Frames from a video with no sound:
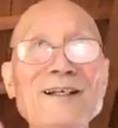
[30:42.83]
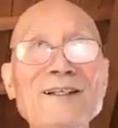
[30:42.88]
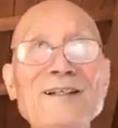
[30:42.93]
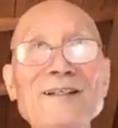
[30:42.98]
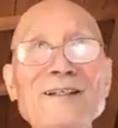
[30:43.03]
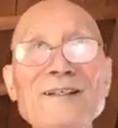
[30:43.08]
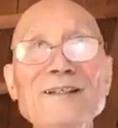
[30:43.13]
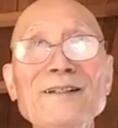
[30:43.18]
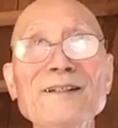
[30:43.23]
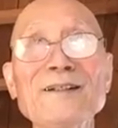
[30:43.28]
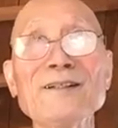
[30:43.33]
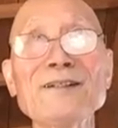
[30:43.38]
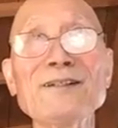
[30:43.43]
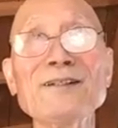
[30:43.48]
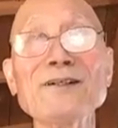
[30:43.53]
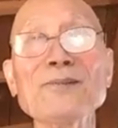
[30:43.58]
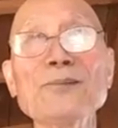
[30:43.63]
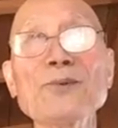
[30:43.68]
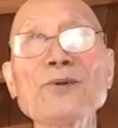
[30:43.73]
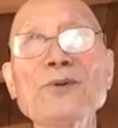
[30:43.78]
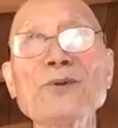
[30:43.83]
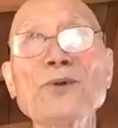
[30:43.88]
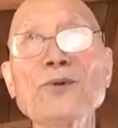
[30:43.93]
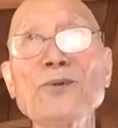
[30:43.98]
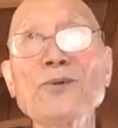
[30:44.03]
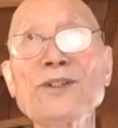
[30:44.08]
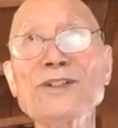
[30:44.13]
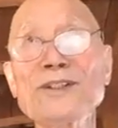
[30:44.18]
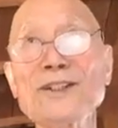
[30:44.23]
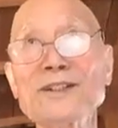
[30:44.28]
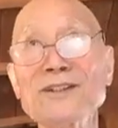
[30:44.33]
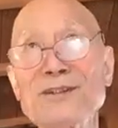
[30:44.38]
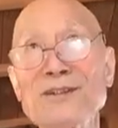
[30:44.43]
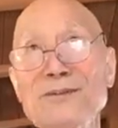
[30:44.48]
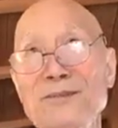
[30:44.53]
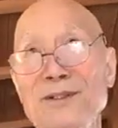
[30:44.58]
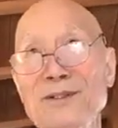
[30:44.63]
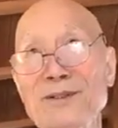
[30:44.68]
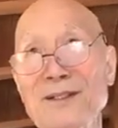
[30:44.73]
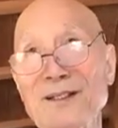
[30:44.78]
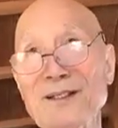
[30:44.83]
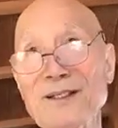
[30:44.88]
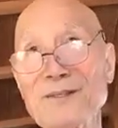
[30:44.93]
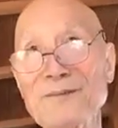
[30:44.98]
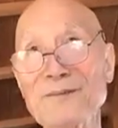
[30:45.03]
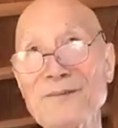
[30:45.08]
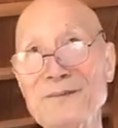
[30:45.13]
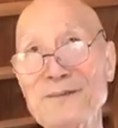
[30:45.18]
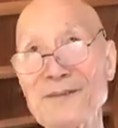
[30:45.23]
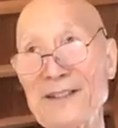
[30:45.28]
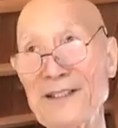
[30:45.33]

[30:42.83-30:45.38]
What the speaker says: the more we just become